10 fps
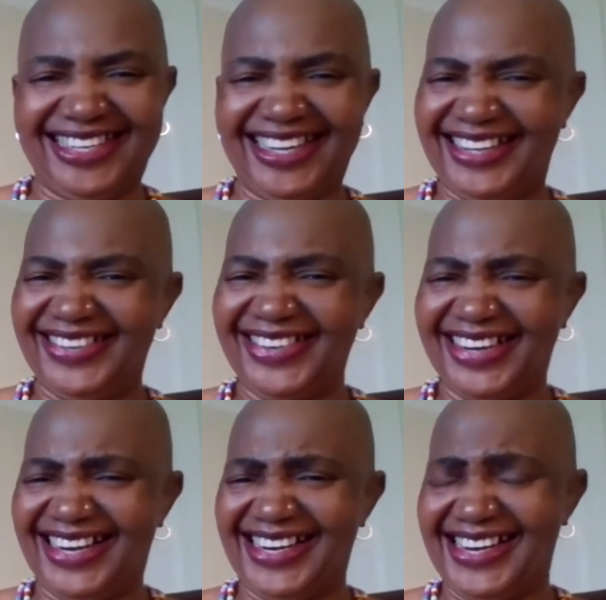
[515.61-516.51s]
You're
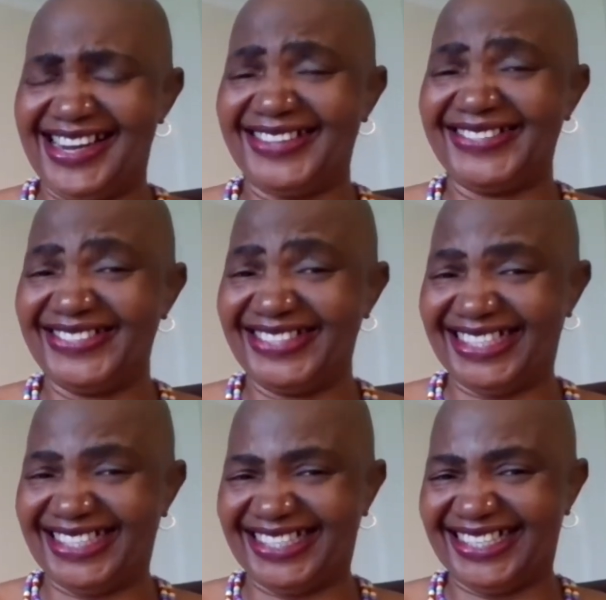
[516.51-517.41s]
running
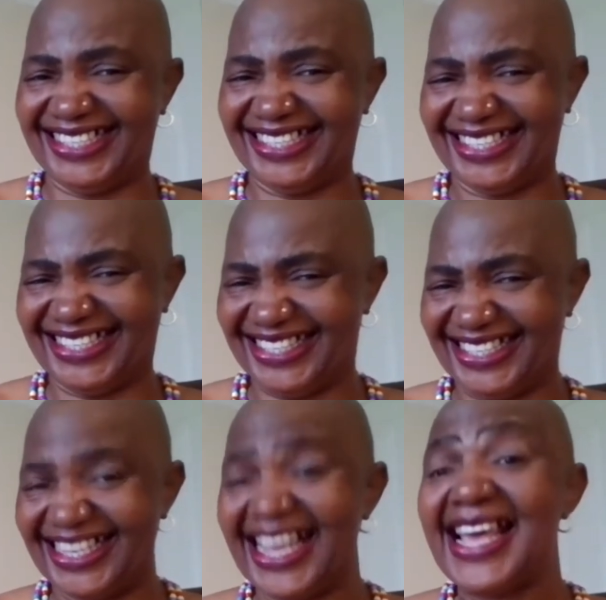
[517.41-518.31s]
away.
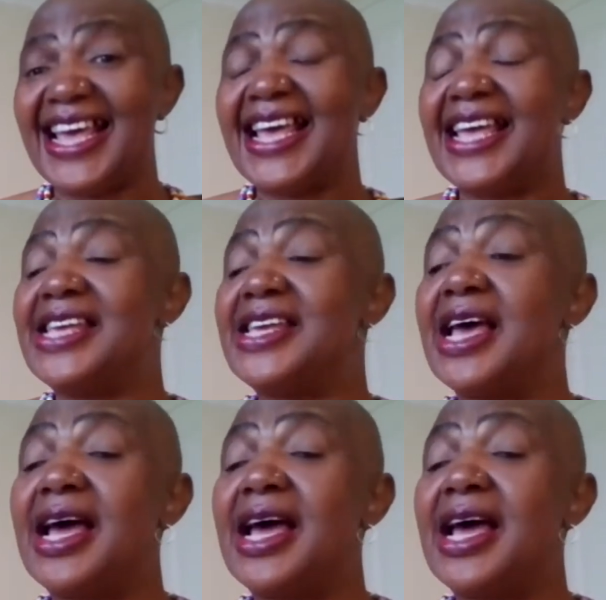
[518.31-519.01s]
Yeah.